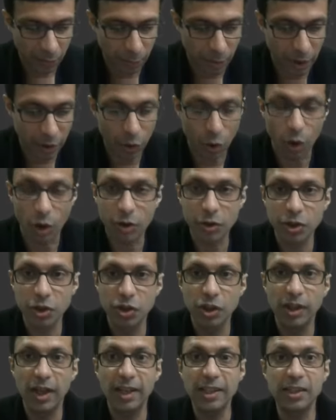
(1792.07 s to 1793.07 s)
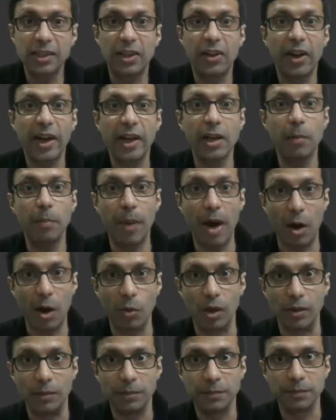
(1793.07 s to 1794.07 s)
But oxygen has greater
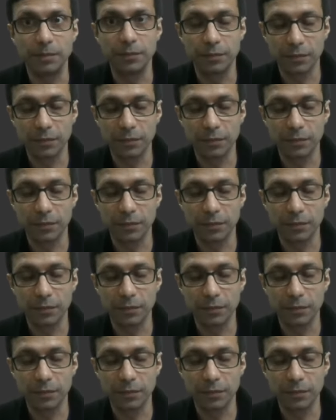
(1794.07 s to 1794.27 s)
power.